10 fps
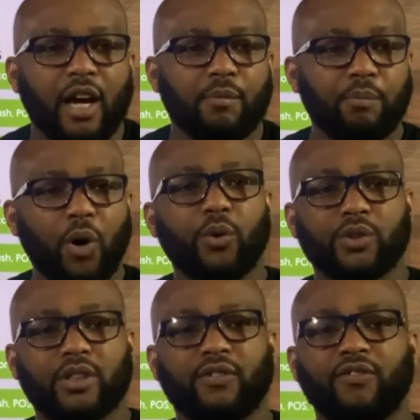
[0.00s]

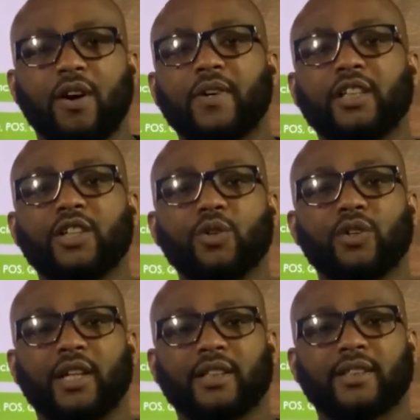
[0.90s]
Bolt, formerly known
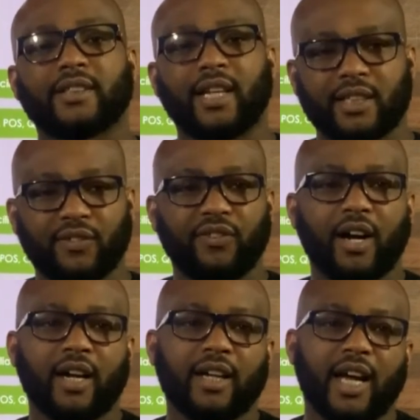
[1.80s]
as
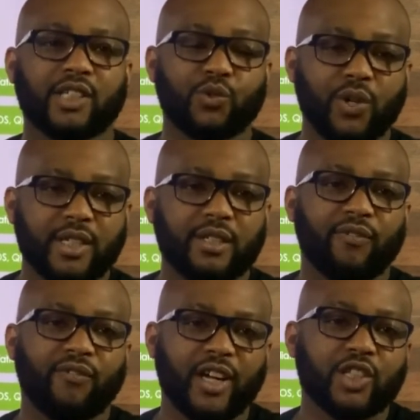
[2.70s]
Taxify, has raised
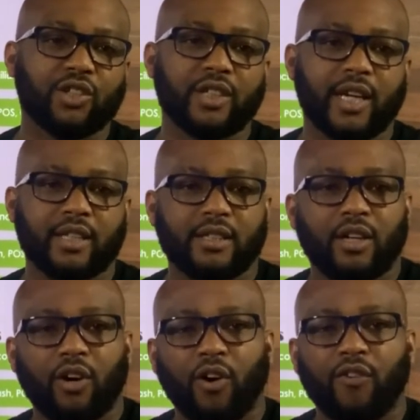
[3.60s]
venture debt
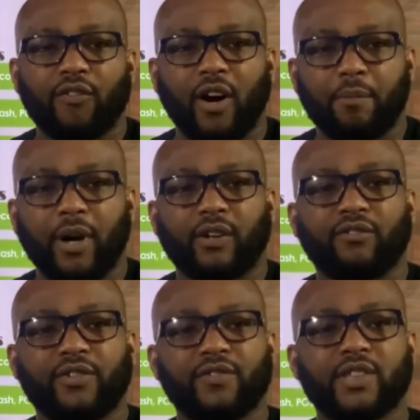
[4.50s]
of about
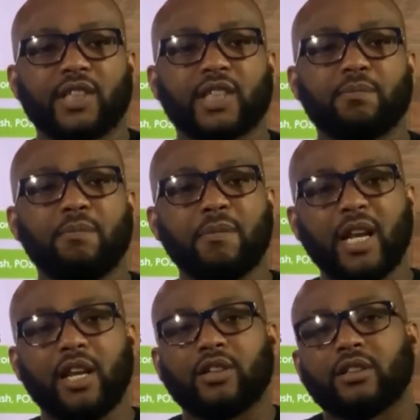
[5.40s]
$56
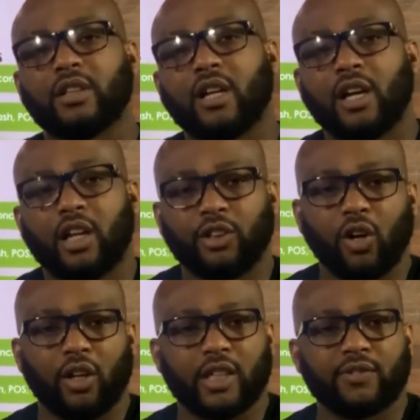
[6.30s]
million
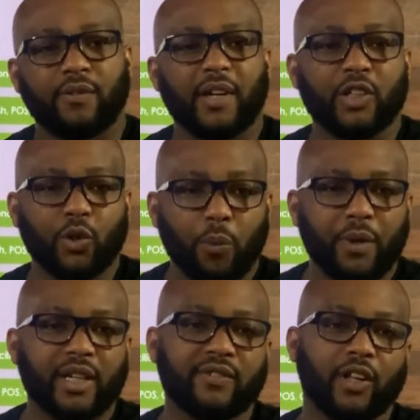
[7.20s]
from an
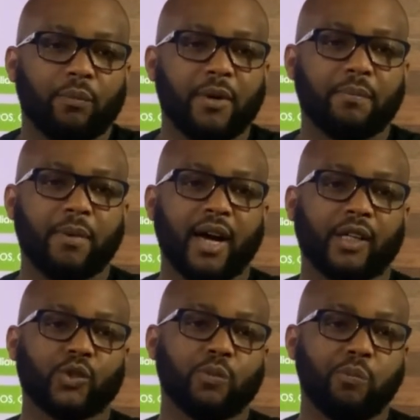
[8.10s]
European Development Bank
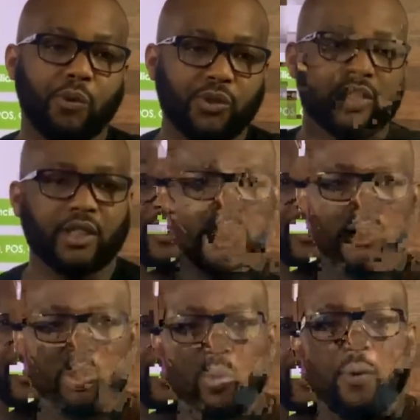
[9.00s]
to boost its
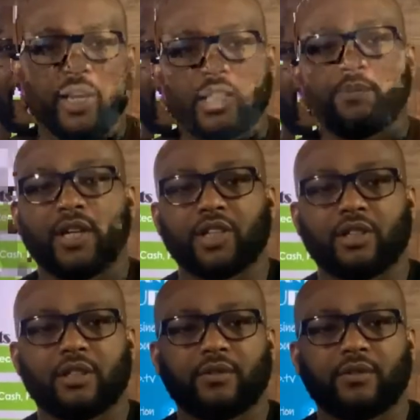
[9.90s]
global expansion.